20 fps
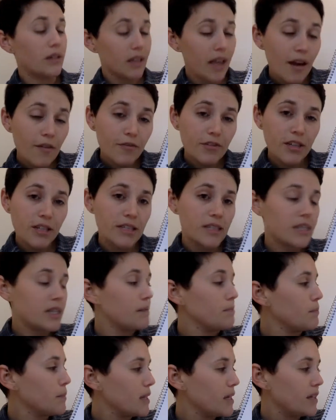the left and
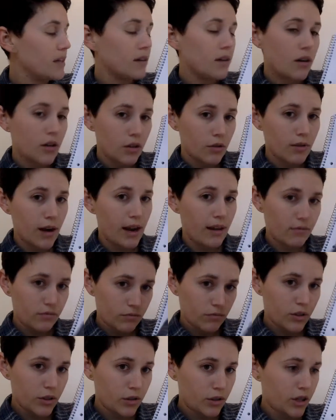Team B on the right
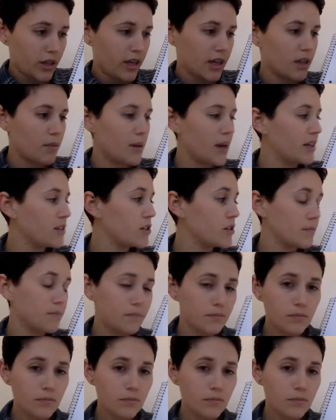when you're looking at the page.